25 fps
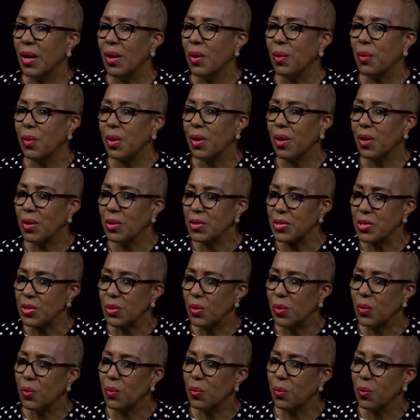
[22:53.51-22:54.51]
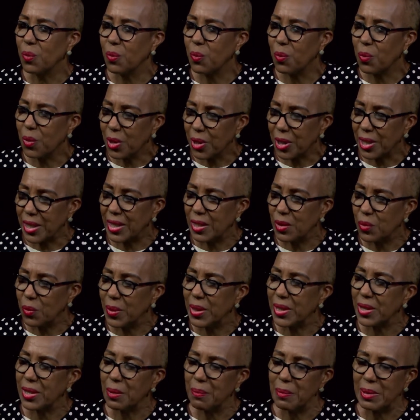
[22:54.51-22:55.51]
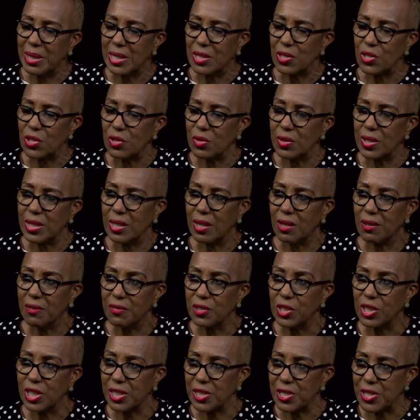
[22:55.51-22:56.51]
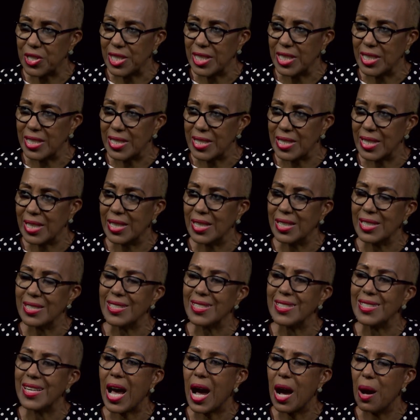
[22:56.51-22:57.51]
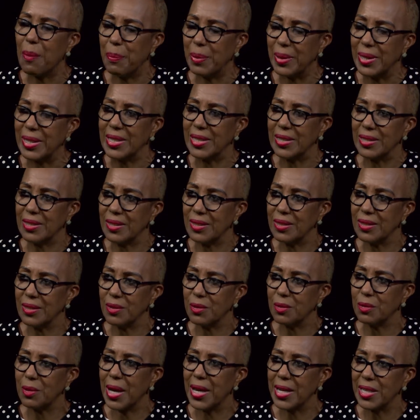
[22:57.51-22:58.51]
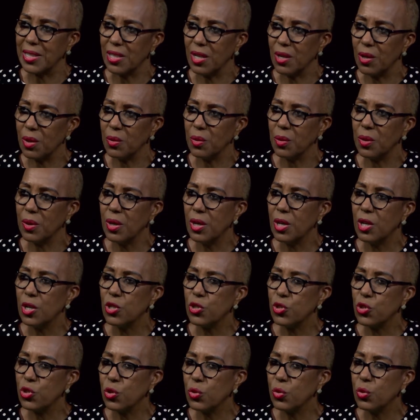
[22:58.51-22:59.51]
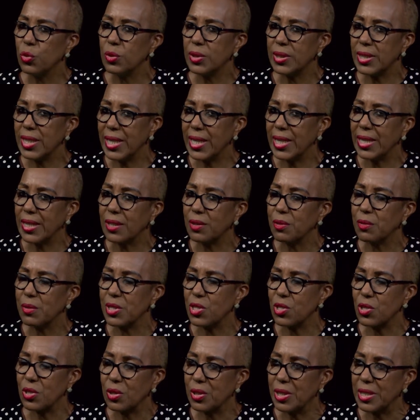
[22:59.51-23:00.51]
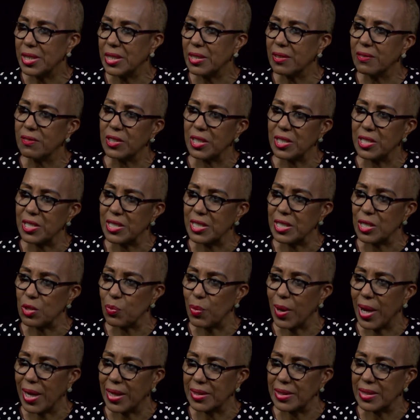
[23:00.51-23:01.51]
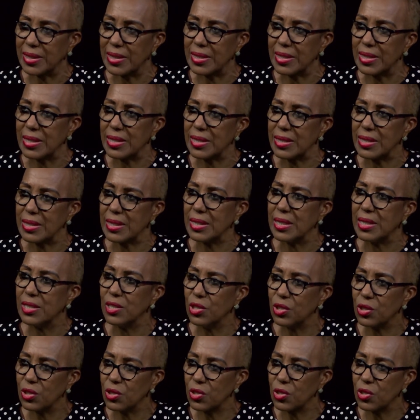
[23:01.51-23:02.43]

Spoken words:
We're also working with the Ministry of Justice, and this is happening right now, to take restorative justice practices into